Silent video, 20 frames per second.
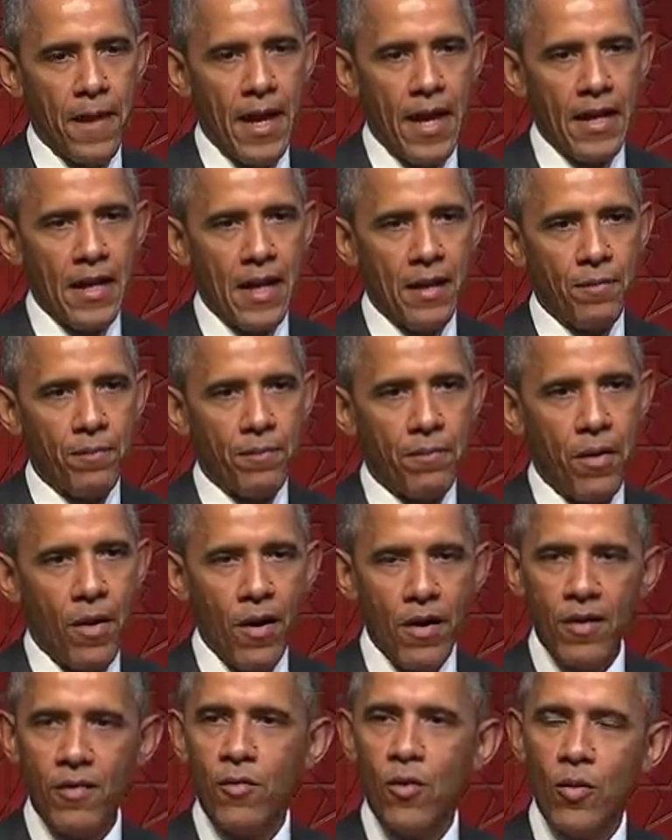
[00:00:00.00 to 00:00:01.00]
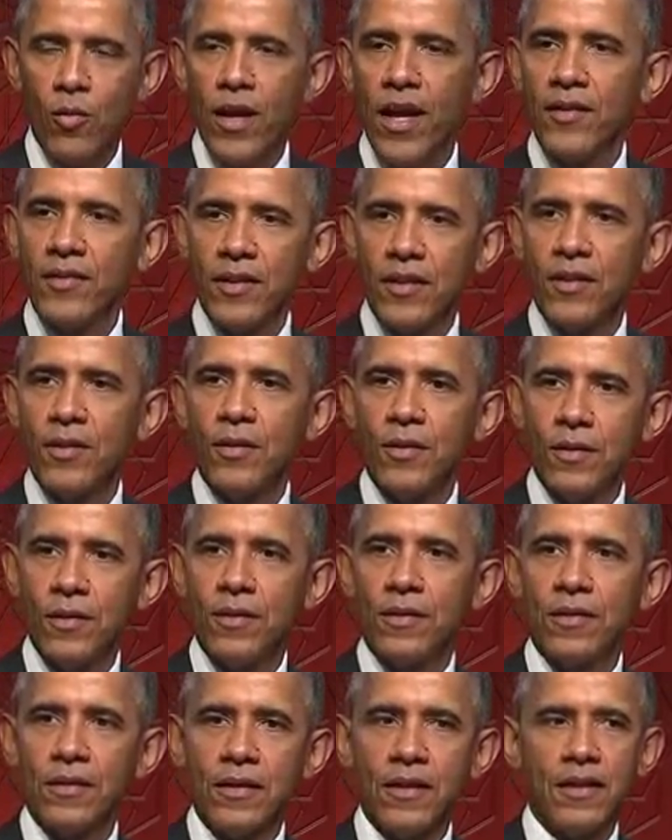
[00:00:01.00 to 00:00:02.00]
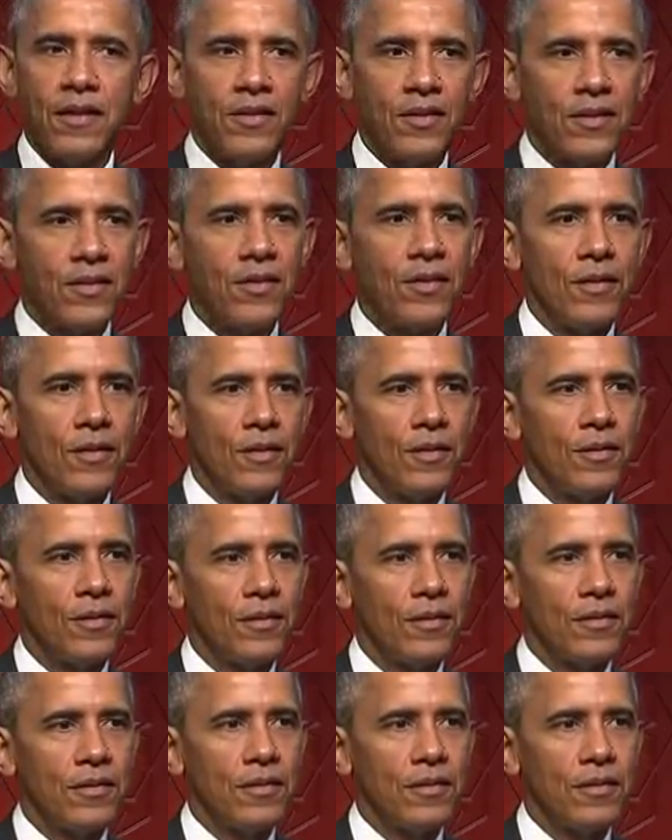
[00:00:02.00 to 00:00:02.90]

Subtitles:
and part of what we have to do is to